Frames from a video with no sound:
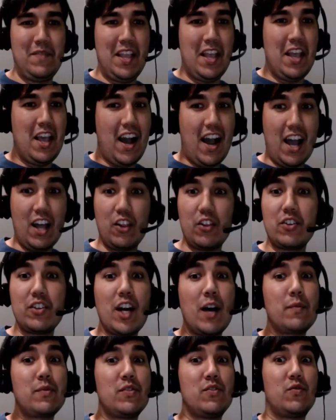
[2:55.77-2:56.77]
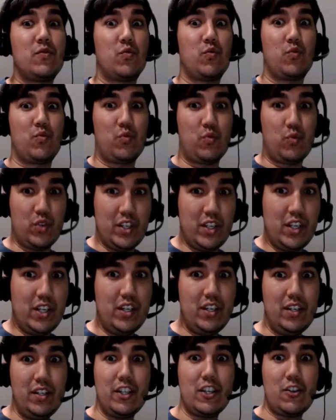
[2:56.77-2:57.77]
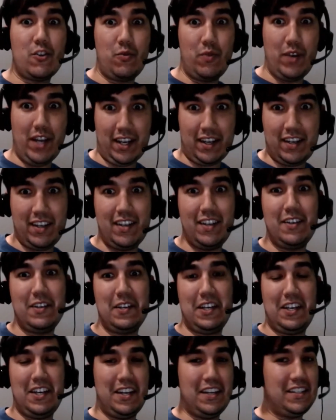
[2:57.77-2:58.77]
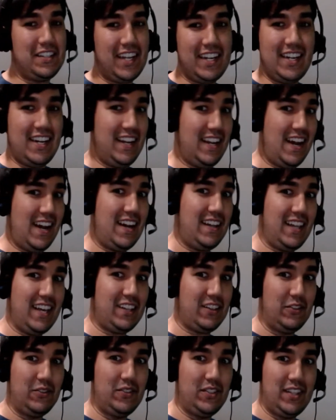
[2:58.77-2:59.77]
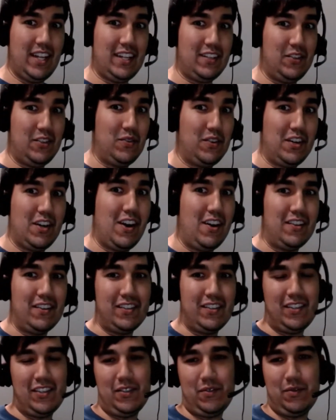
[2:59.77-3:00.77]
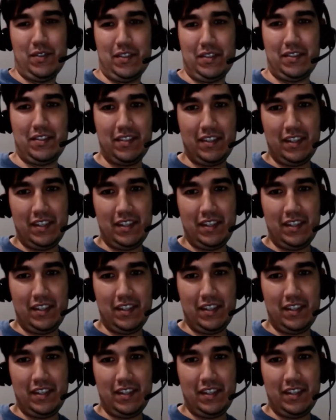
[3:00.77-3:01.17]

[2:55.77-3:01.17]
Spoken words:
I learned options really quick because I did not like losing that $200. This was,